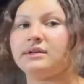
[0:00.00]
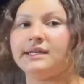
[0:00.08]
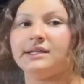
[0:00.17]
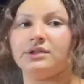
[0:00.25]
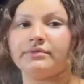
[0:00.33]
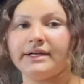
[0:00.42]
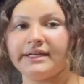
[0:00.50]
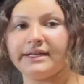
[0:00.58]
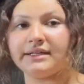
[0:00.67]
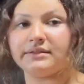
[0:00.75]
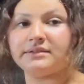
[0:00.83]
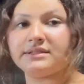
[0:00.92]
in the
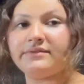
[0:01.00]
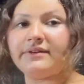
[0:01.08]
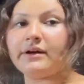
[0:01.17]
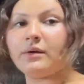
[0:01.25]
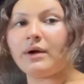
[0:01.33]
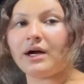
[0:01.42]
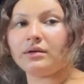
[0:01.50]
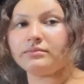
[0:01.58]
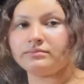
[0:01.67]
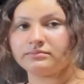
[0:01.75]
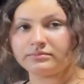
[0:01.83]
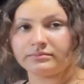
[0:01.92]
reining, did very well.
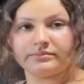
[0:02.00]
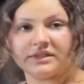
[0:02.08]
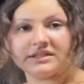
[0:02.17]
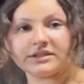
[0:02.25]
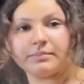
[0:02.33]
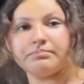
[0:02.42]
He's a